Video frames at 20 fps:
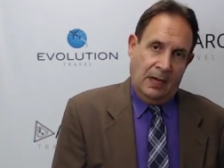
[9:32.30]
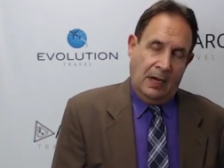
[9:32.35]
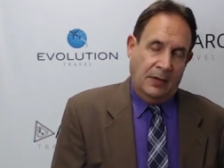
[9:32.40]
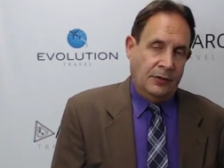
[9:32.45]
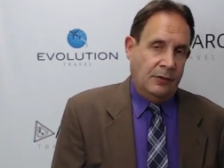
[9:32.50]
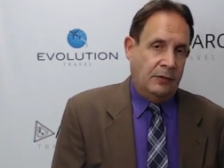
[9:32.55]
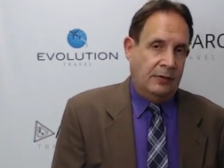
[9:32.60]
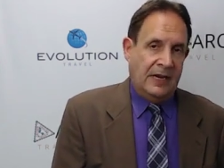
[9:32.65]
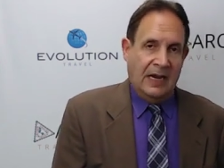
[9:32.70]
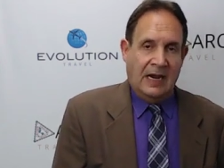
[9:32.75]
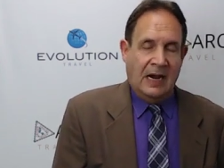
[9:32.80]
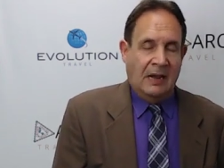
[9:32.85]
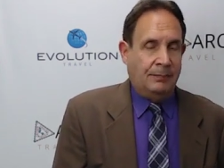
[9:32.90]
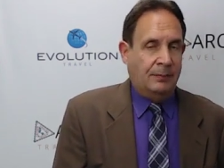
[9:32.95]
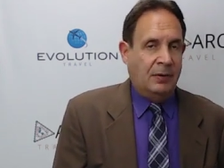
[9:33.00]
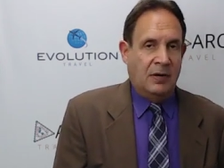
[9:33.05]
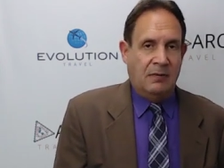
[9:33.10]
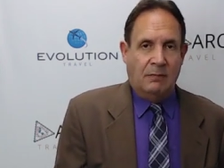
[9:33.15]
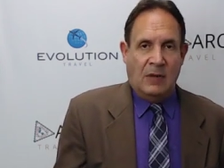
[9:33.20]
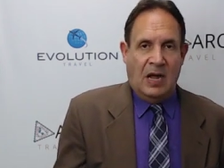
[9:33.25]
You cannot
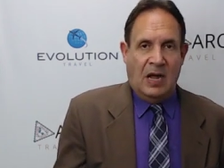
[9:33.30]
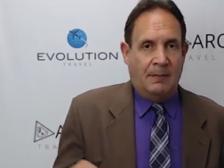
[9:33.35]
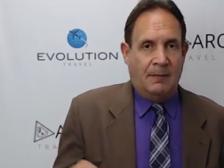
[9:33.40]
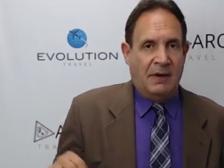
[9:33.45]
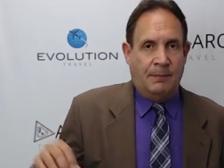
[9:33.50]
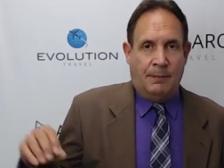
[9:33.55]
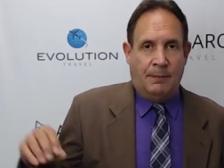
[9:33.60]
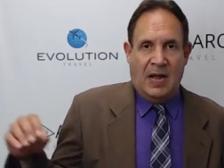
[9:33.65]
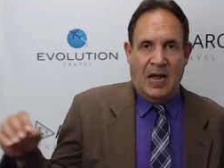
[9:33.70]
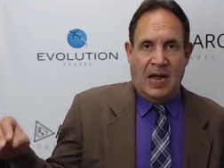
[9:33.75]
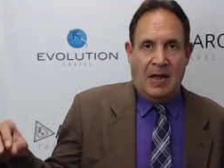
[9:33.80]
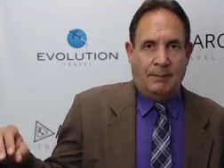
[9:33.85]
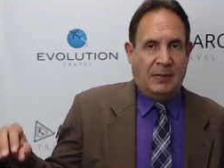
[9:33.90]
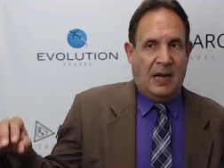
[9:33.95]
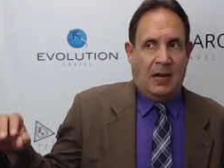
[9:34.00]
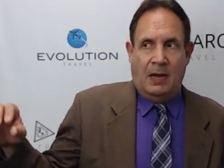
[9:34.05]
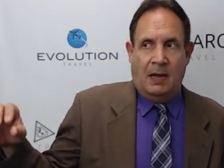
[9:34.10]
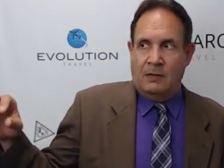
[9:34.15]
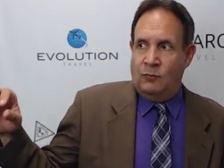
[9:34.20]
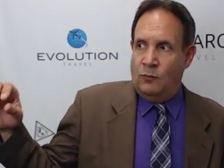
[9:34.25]
put mom and pop
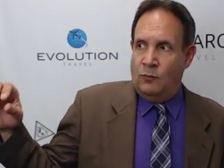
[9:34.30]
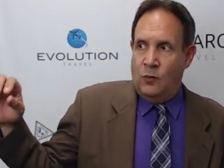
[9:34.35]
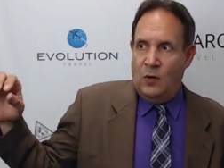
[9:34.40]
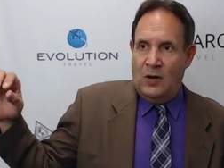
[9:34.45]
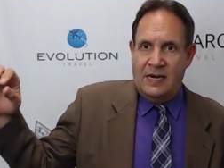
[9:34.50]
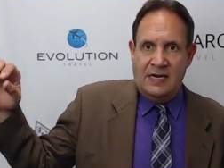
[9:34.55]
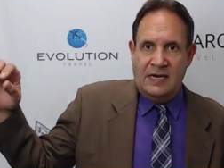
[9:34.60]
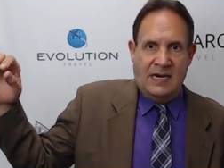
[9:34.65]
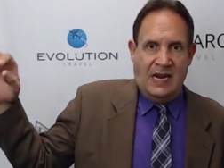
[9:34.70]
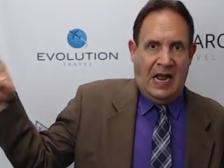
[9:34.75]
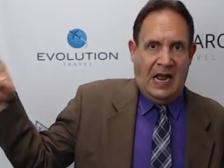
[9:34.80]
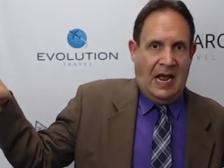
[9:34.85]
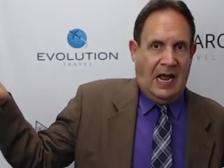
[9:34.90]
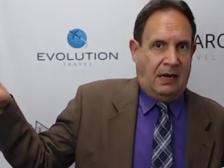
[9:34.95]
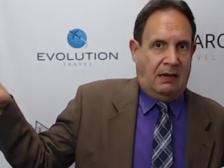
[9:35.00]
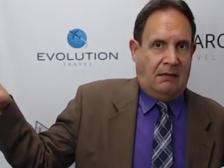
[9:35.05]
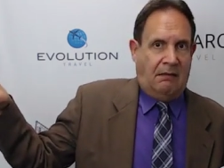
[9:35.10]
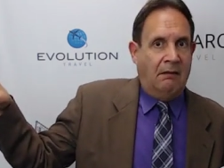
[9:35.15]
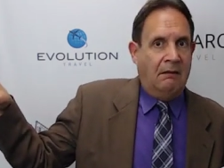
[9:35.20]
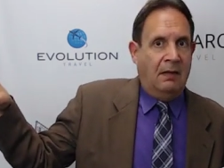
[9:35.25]
on one
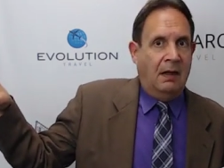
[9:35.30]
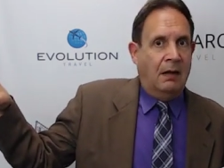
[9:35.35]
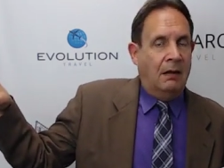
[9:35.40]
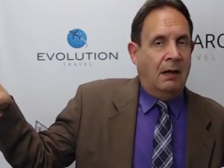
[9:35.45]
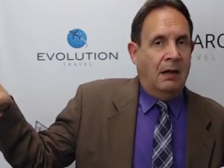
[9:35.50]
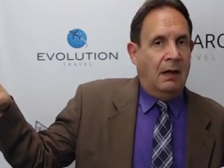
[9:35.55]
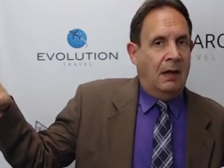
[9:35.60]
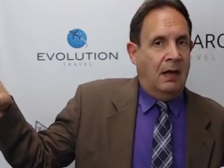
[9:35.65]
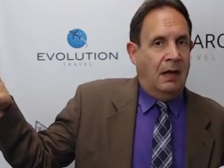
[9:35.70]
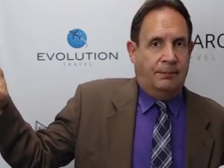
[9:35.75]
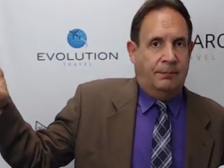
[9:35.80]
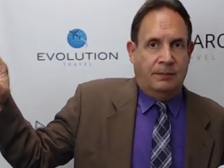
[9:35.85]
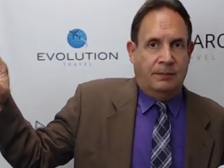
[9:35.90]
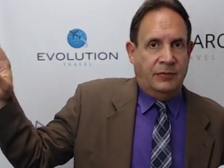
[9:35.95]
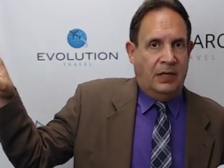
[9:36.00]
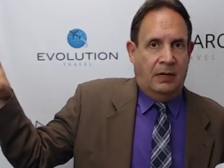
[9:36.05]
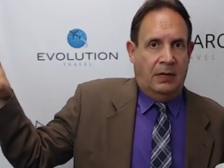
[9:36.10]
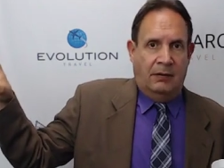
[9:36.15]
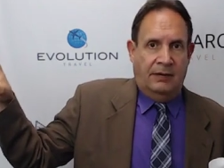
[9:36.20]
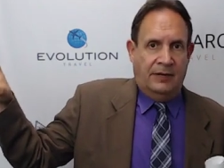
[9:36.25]
deck up,
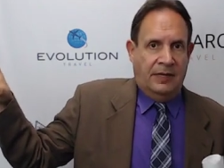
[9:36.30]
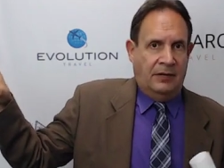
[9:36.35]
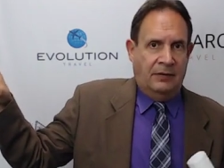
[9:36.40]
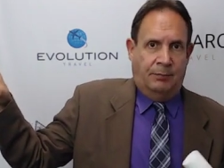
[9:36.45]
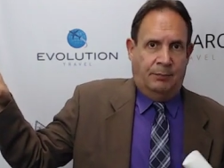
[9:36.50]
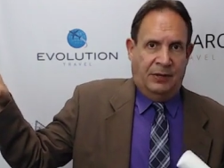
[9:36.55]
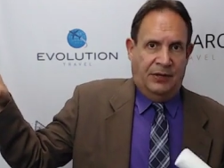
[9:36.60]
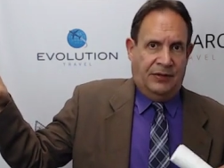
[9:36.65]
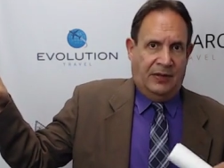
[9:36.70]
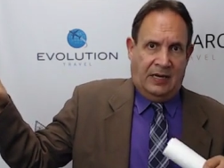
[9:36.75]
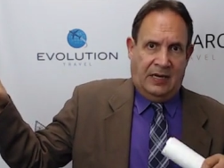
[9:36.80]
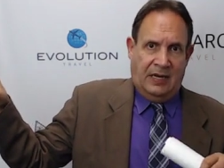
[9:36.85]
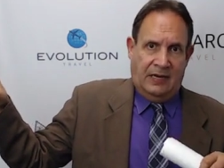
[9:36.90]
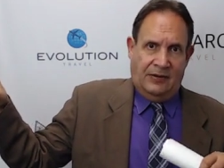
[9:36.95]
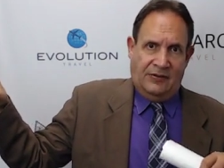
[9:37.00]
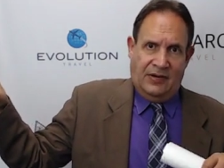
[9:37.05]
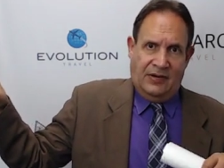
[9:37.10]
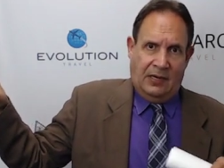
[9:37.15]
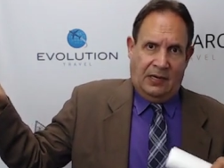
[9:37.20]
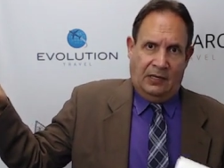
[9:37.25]
you know, and then put the
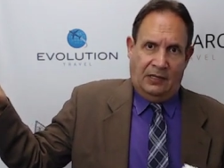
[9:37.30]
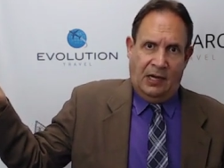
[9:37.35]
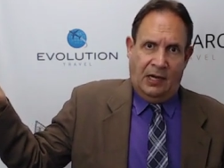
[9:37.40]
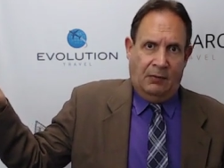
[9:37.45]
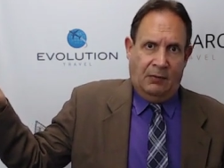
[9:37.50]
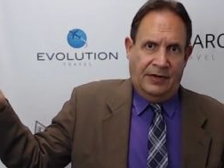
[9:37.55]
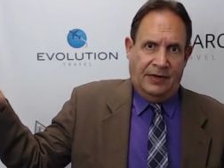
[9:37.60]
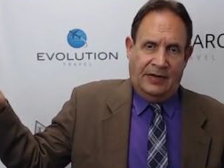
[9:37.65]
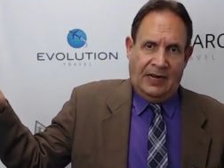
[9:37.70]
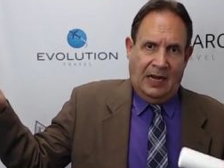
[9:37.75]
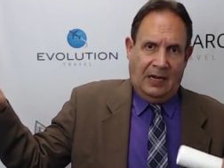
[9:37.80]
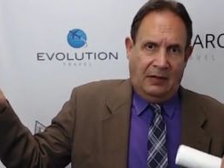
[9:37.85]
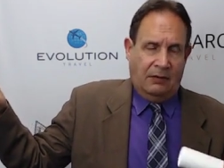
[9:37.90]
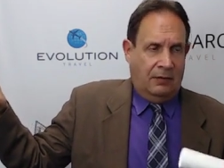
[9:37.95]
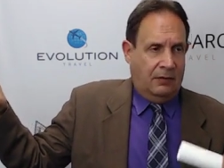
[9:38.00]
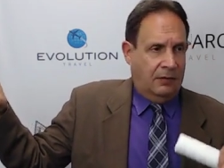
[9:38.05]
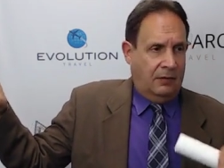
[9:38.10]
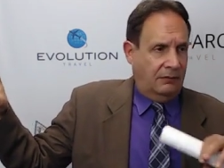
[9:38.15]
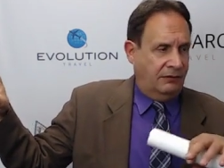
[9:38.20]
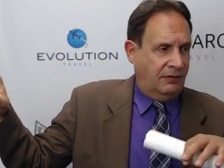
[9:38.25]
kids on a lower deck
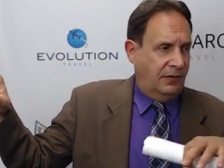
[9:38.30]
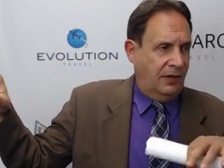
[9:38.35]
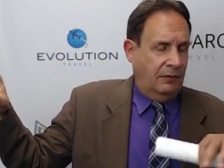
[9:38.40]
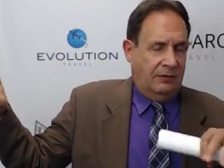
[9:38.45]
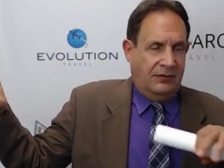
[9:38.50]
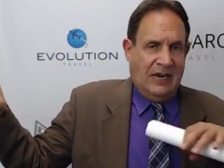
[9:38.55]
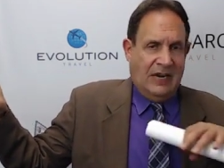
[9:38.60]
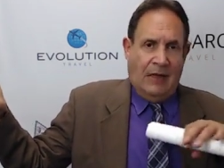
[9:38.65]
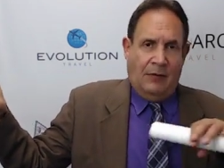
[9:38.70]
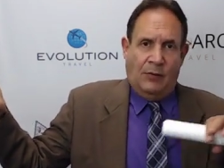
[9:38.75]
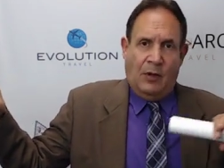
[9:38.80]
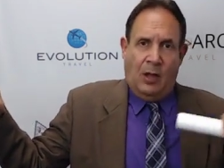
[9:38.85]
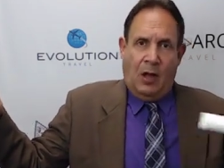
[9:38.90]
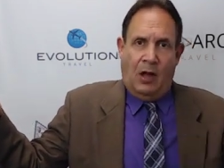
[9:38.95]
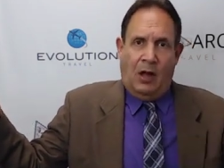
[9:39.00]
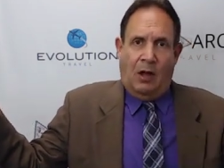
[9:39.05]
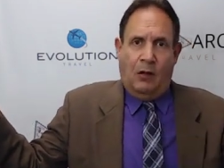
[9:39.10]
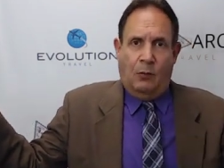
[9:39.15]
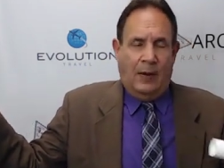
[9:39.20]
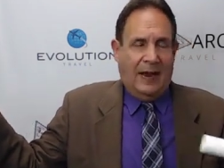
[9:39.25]
or, you know, down the
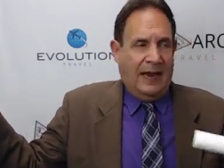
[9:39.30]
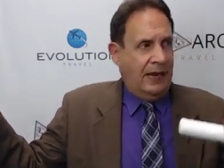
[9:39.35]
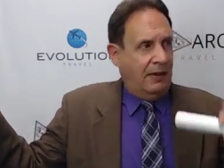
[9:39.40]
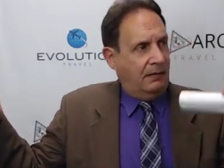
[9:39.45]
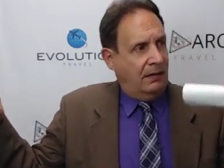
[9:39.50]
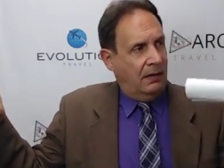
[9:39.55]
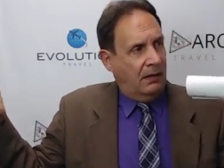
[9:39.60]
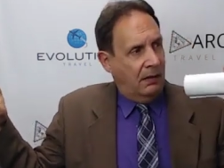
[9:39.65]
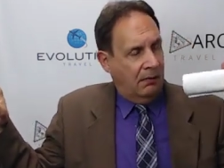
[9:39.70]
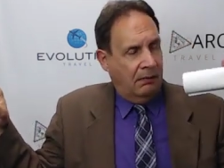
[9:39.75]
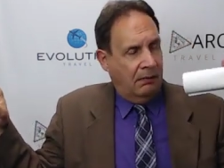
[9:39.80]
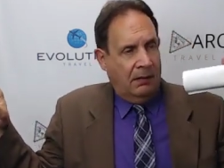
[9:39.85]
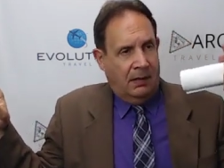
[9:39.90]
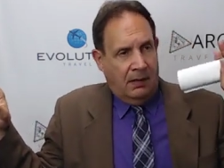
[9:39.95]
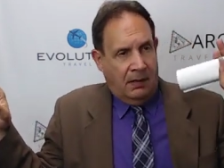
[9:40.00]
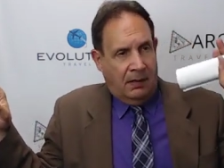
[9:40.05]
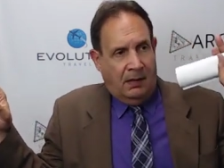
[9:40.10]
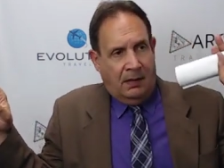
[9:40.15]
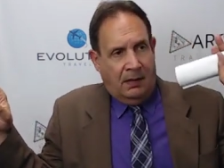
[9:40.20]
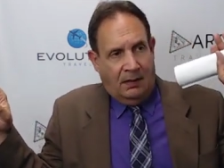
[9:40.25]
hallway, you know,
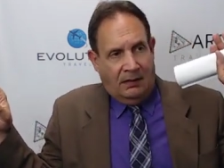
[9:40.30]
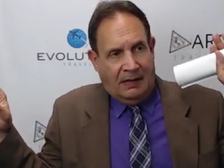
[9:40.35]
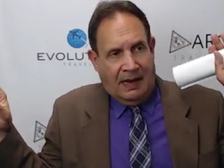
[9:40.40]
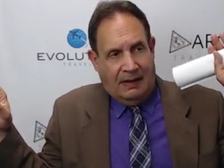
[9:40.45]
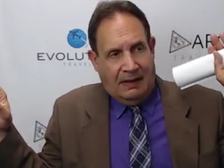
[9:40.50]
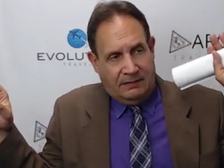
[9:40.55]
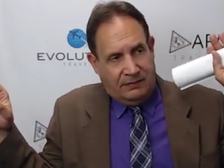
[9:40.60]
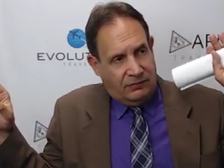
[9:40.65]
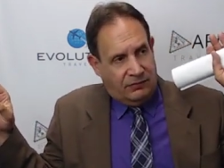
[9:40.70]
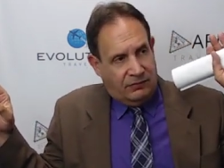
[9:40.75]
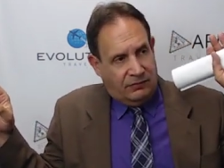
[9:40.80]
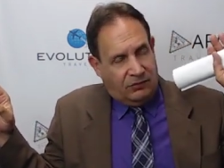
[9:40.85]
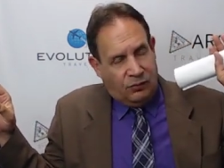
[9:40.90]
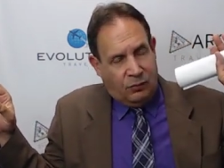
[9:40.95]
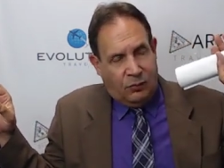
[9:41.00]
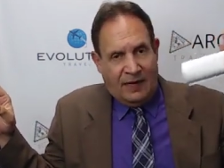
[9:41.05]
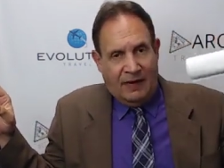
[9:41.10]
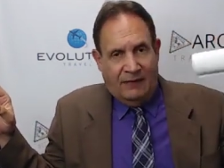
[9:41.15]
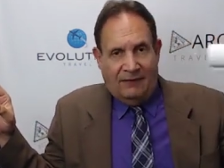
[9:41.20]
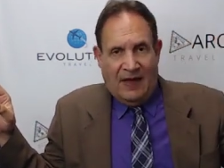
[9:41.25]
like
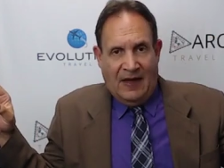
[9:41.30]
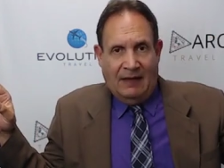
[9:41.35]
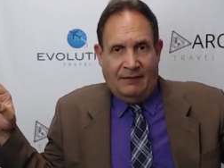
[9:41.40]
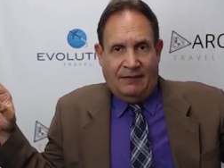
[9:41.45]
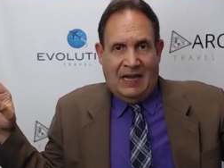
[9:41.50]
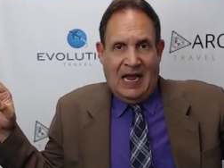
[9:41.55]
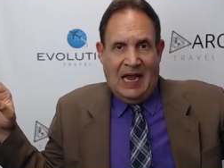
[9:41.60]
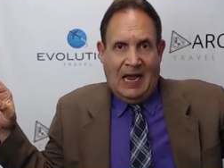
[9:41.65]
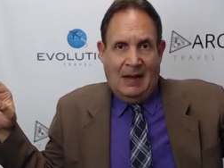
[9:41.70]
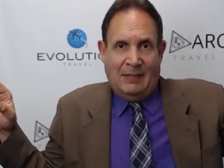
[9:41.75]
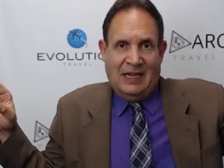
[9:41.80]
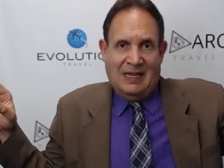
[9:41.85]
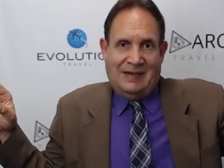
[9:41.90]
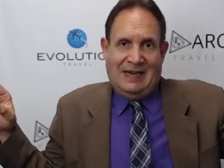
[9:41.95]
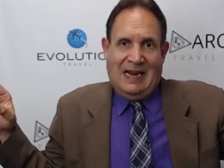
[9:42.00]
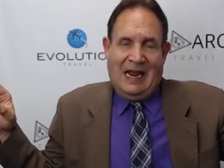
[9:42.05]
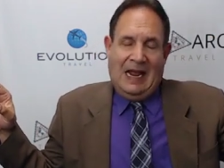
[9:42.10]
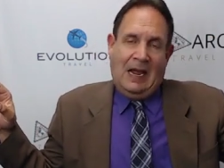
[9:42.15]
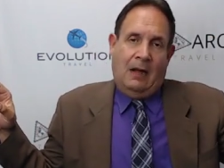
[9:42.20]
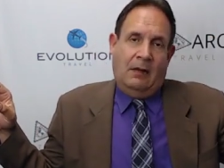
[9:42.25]
25 cabins
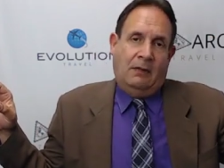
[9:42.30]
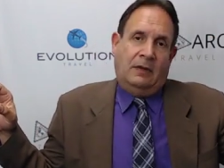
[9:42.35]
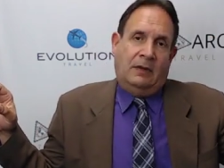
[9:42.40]
down.